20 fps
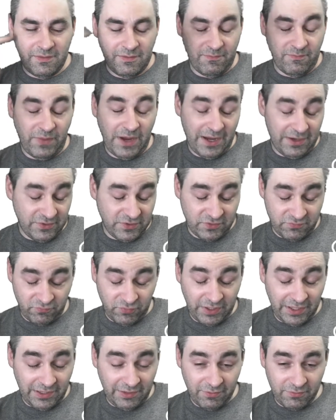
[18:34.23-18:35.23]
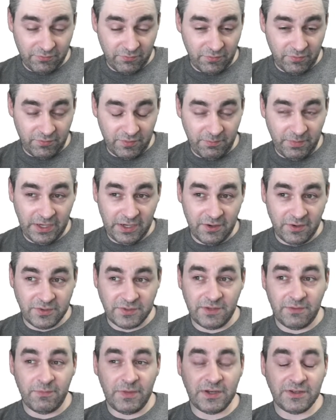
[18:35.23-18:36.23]
by just reading through the PRs
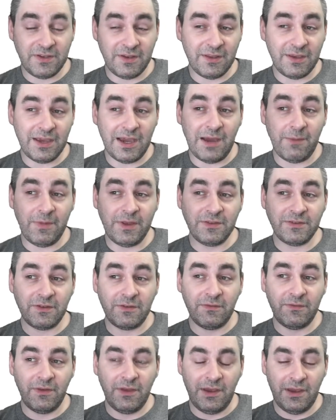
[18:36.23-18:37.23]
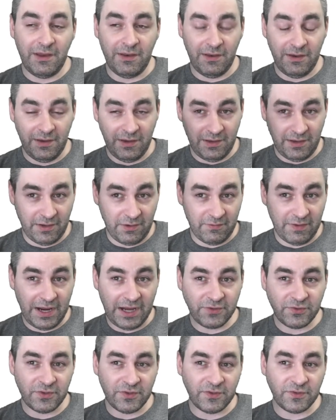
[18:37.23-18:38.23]
and basically the comments and
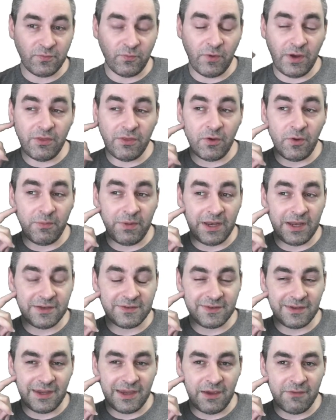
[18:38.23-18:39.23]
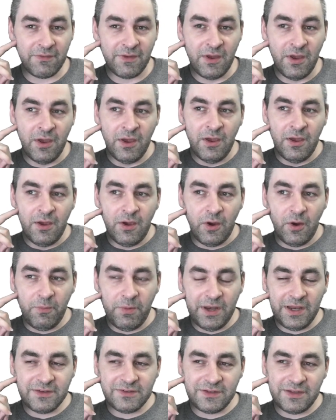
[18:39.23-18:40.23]
interactions with
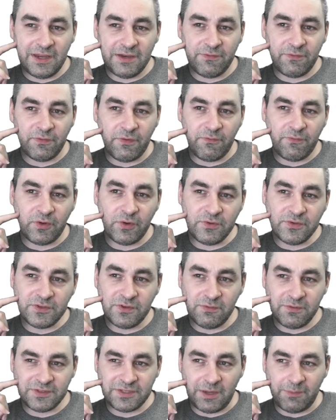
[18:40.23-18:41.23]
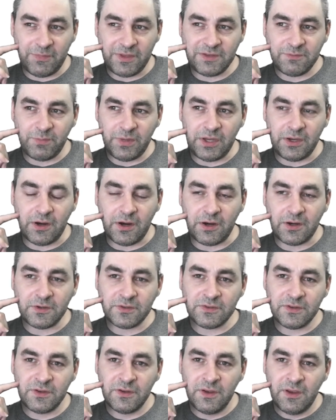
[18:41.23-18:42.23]
OpenSTF refused to accept these
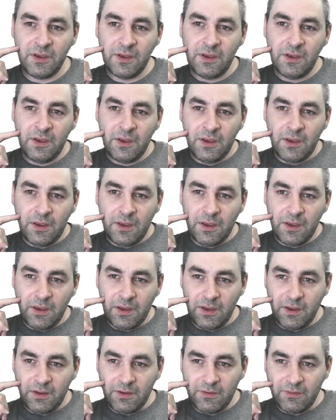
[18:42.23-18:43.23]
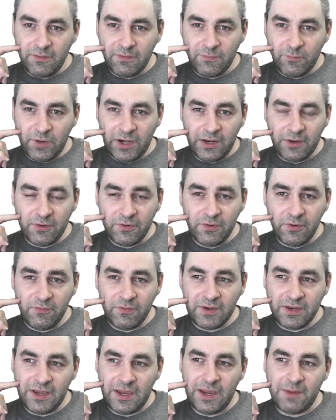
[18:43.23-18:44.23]
PRs. And what I learned over
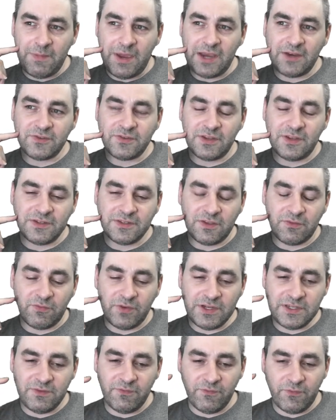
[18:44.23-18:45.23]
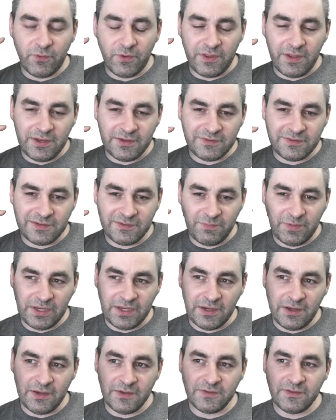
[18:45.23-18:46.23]
time actually is the reason for this is
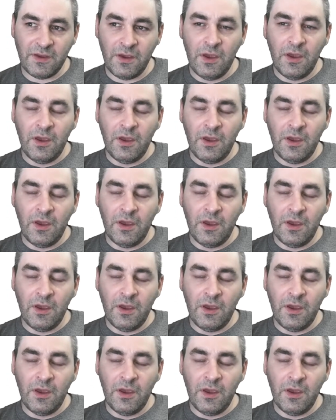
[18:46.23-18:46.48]
because